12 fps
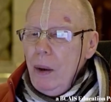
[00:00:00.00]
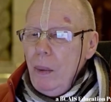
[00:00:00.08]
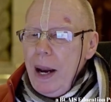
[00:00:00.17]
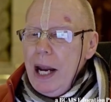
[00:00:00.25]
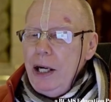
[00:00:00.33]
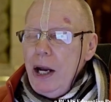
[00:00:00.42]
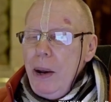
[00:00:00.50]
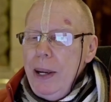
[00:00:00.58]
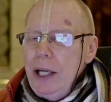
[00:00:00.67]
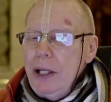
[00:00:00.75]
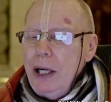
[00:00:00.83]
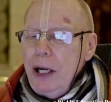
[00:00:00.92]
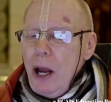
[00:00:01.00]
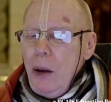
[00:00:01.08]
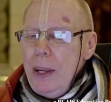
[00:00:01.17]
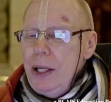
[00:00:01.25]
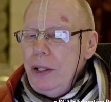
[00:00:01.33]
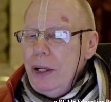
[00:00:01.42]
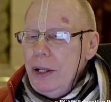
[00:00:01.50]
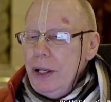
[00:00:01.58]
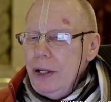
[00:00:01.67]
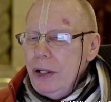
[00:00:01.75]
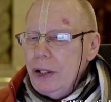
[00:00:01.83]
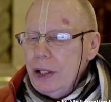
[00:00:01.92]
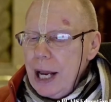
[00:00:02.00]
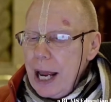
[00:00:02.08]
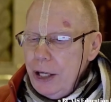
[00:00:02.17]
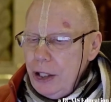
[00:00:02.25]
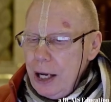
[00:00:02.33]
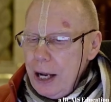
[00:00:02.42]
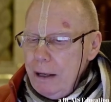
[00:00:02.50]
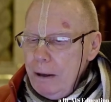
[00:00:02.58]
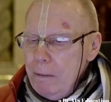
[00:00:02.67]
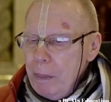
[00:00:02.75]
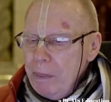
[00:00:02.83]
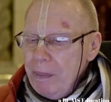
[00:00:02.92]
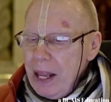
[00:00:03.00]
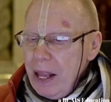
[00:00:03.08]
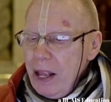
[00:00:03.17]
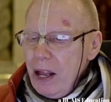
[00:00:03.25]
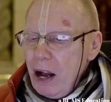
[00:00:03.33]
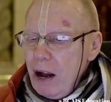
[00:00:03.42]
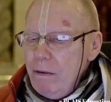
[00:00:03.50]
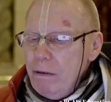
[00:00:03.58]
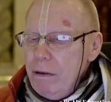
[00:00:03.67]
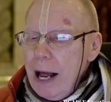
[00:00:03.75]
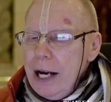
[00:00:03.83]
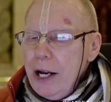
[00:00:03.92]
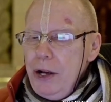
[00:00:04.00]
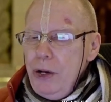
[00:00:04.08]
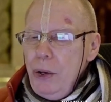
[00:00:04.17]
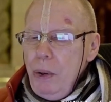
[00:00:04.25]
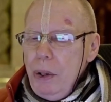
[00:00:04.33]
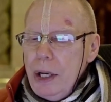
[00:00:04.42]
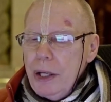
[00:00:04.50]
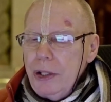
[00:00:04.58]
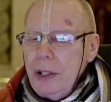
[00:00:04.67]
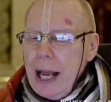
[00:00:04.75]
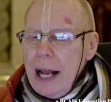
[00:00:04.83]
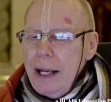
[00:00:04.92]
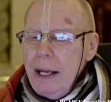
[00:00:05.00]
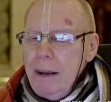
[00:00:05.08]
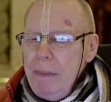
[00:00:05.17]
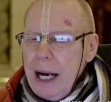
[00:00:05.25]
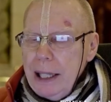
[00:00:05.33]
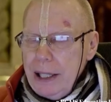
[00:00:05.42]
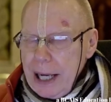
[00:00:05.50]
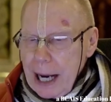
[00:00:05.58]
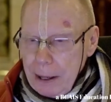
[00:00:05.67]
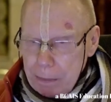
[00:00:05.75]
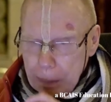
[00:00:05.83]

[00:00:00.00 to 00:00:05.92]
we're going to go into the discussion of Raganuga Sadhana Bhakti.